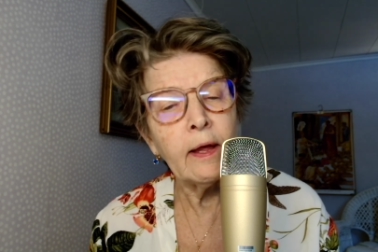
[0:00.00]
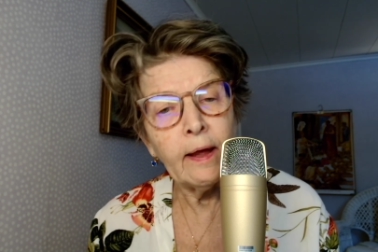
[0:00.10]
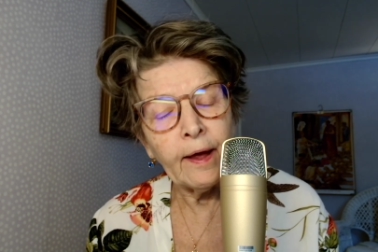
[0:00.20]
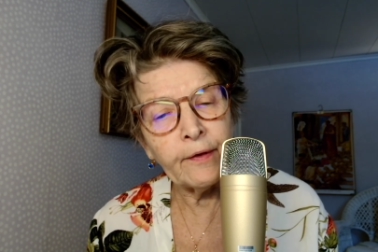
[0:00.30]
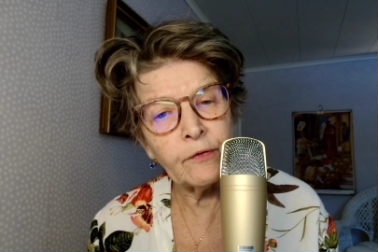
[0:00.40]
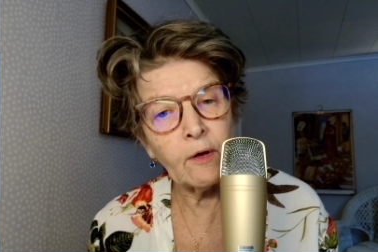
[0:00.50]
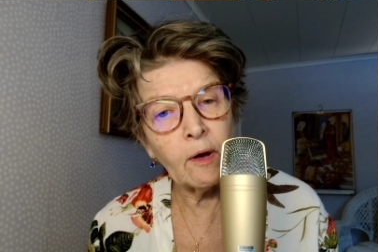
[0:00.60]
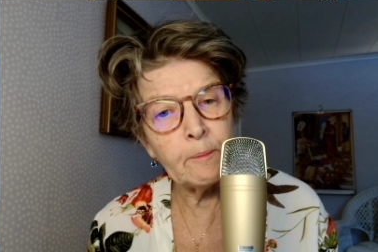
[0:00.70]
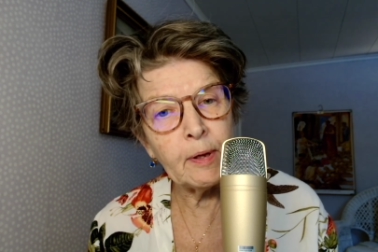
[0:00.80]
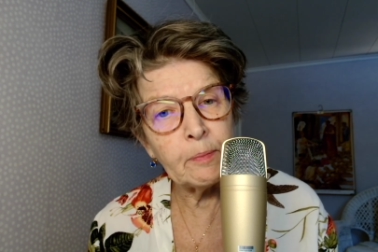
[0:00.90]
And
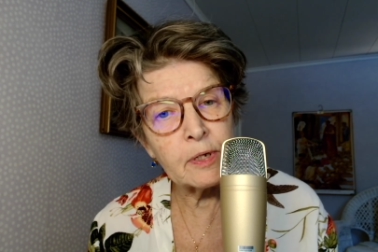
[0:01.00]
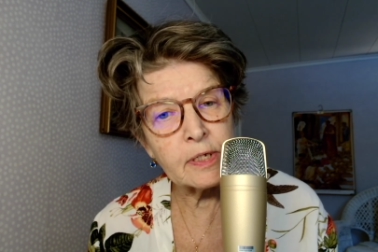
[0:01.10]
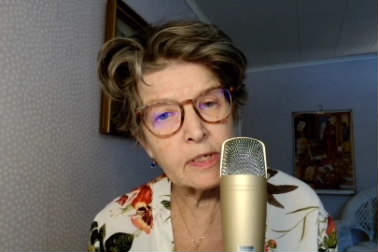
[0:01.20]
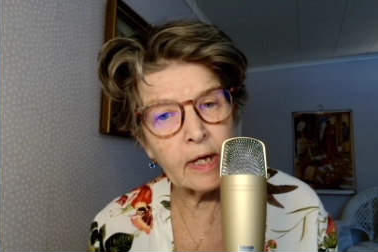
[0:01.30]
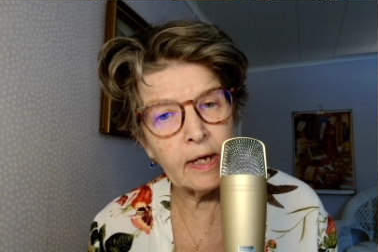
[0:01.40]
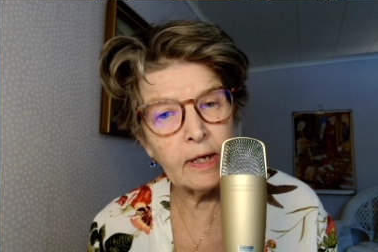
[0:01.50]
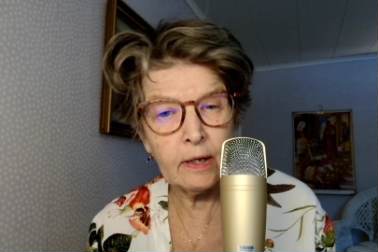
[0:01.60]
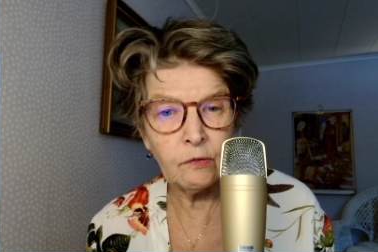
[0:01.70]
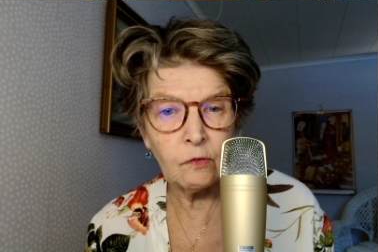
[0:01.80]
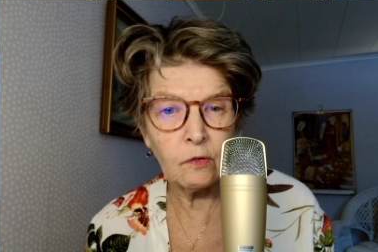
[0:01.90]
some people say
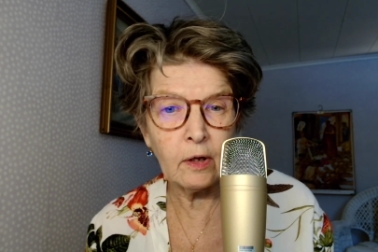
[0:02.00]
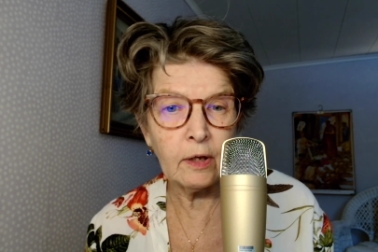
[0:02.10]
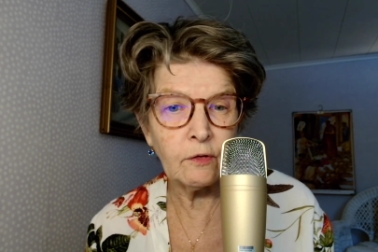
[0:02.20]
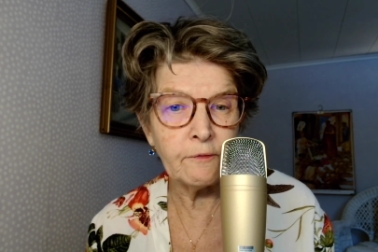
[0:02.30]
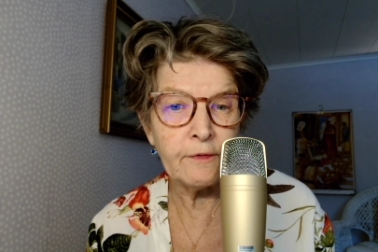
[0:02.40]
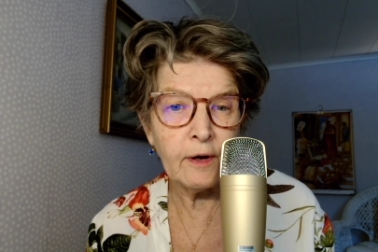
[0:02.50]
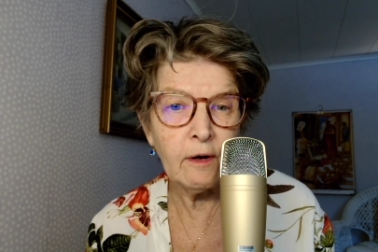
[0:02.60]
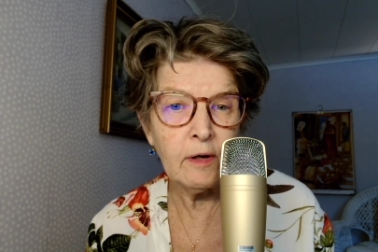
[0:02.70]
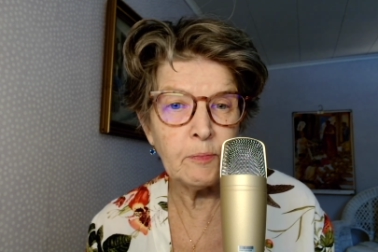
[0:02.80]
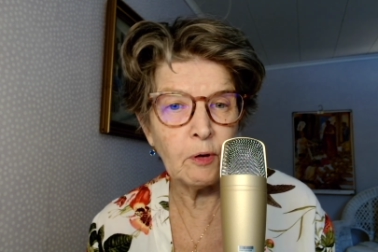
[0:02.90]
it's a
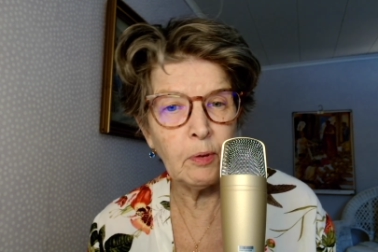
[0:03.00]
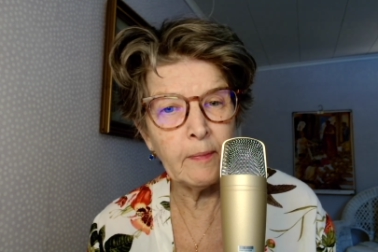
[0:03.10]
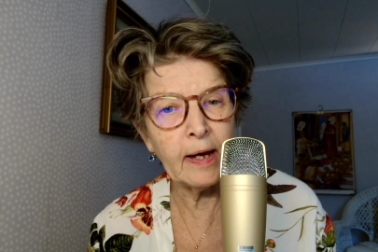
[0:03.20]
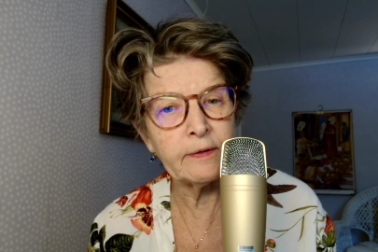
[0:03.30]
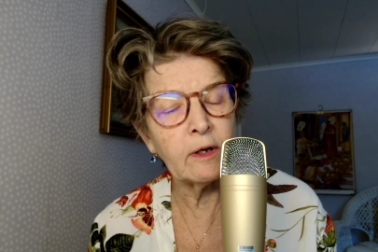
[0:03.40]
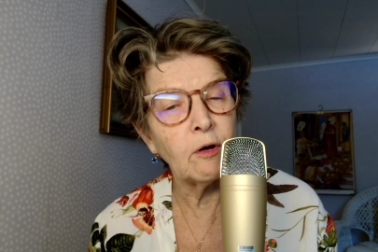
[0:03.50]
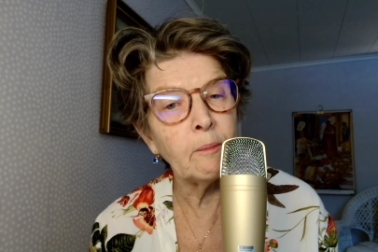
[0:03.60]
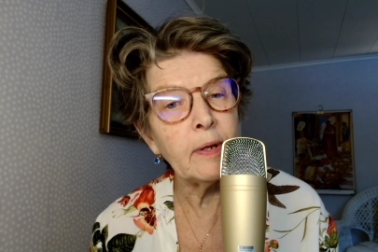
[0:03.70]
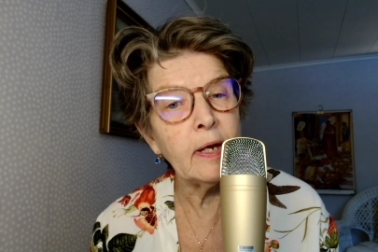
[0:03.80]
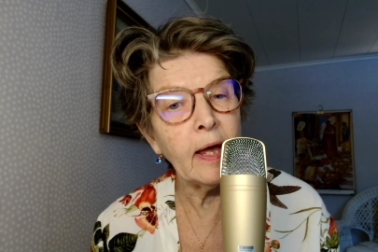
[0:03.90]
very problematic
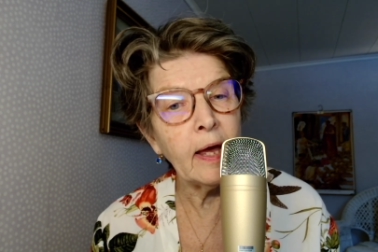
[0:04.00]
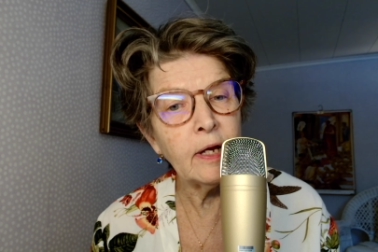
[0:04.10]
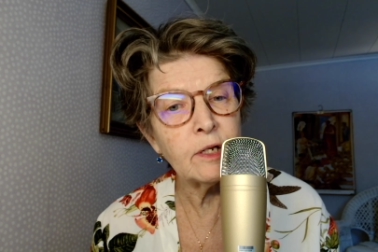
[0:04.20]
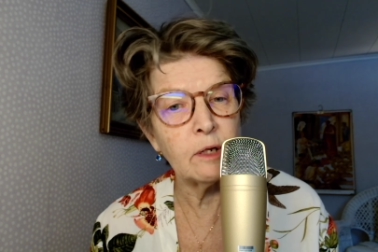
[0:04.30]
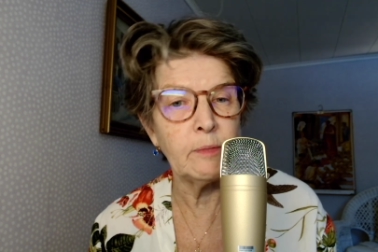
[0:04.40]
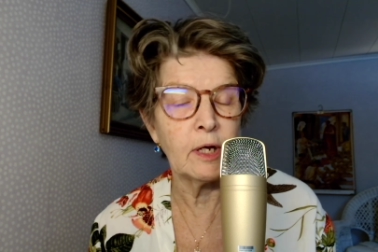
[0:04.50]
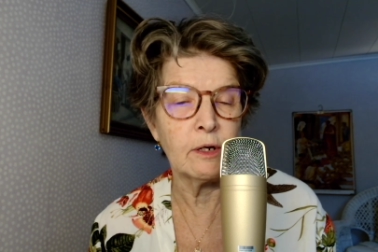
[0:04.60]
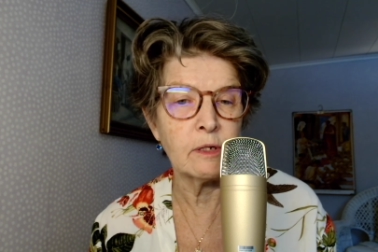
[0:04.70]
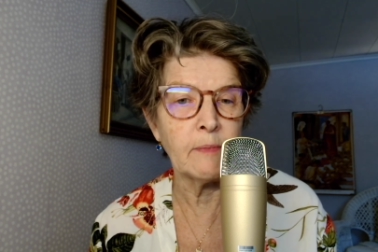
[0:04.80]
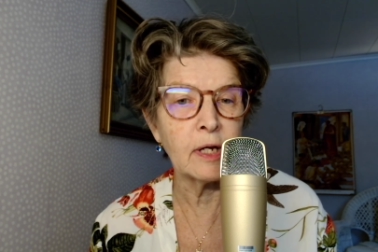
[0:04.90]
combination,
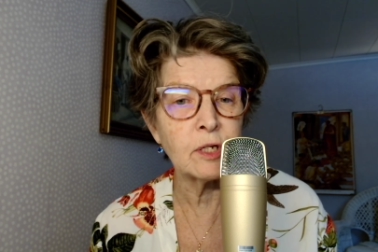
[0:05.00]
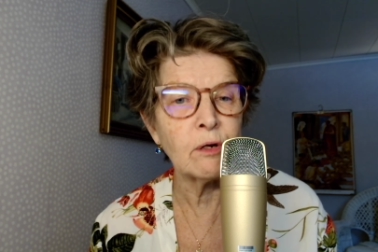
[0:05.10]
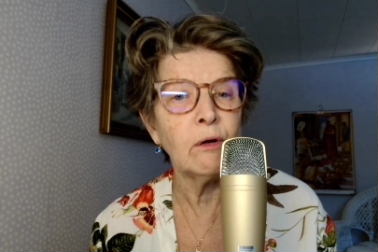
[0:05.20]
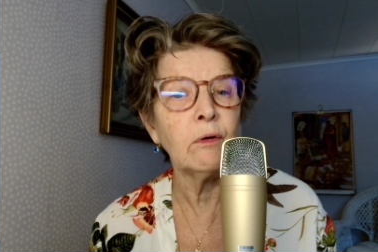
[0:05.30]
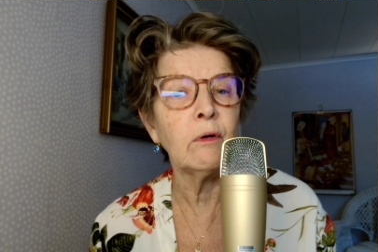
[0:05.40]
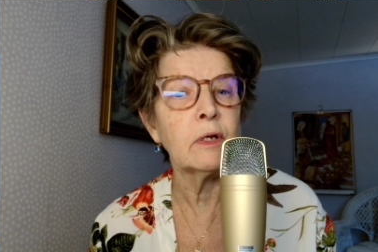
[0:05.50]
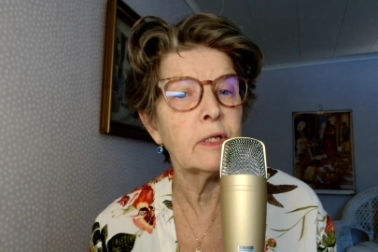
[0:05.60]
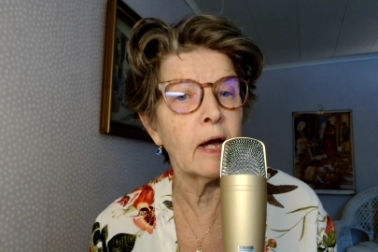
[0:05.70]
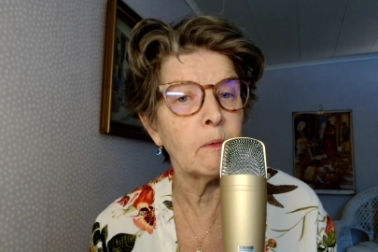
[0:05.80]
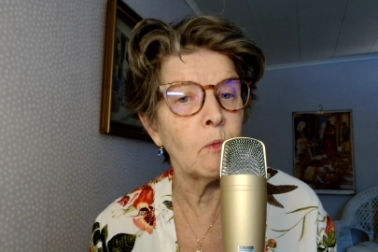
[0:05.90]
because my soul all the
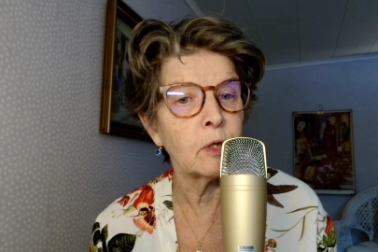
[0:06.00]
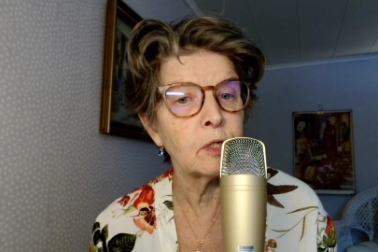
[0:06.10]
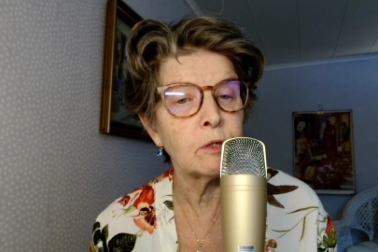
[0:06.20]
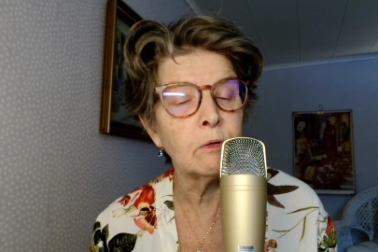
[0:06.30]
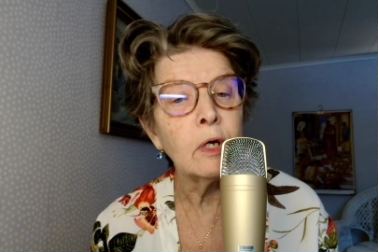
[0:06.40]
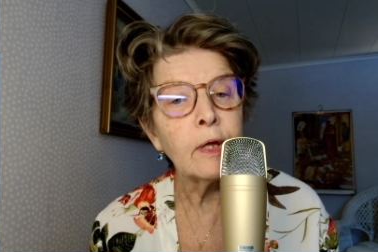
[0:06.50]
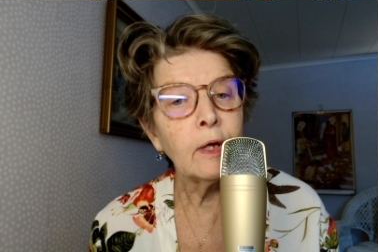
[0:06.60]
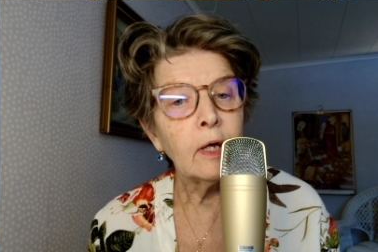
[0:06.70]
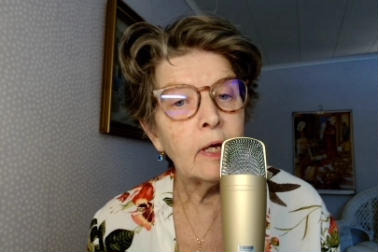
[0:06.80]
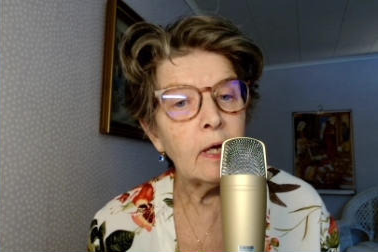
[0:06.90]
time wants to
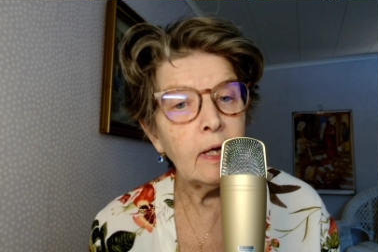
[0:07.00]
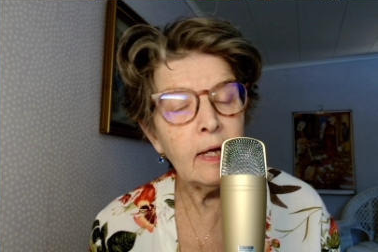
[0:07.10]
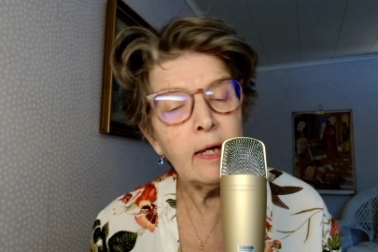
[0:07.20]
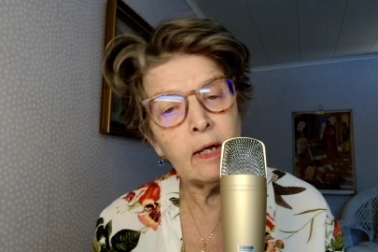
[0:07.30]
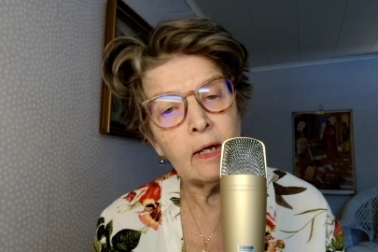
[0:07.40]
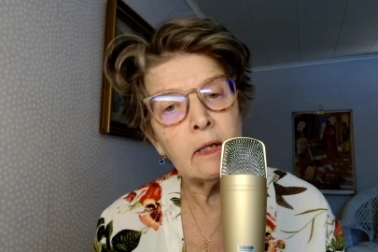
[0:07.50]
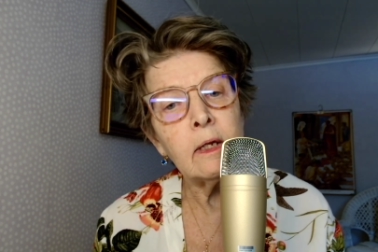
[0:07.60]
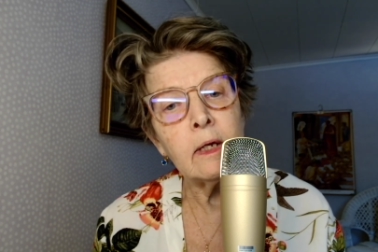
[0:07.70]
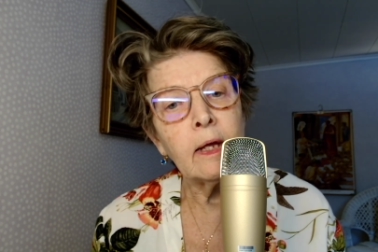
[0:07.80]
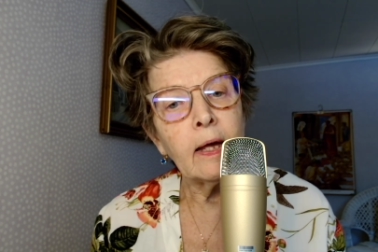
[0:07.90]
heal,